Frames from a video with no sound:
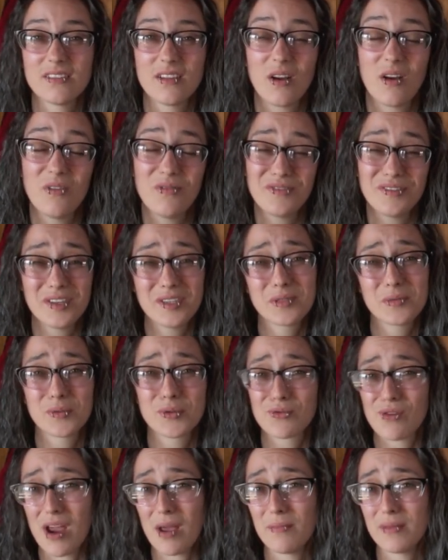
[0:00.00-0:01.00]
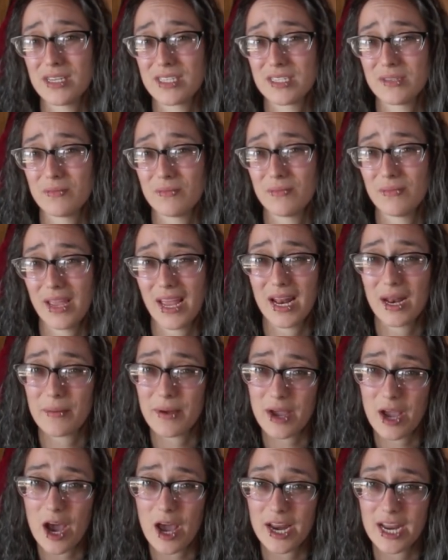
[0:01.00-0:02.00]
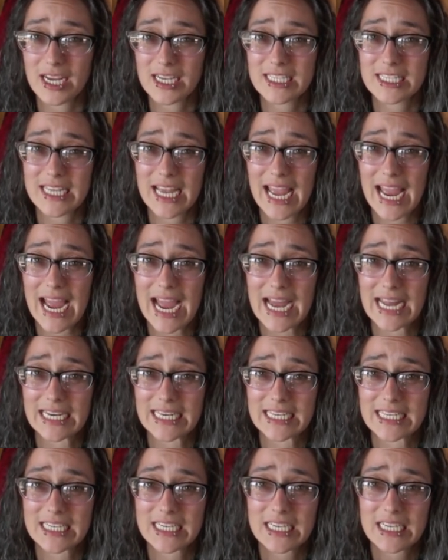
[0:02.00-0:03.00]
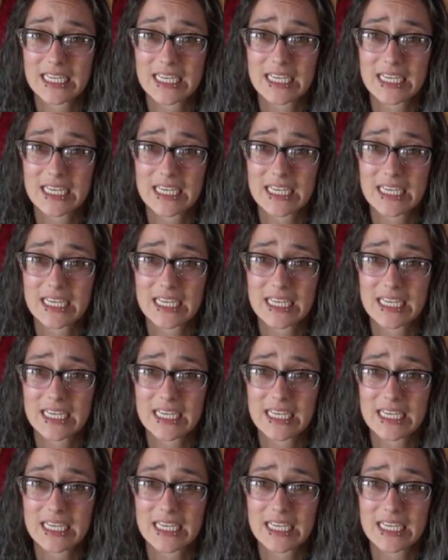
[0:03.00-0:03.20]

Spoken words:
hopefully prescribe me some antibiotics, and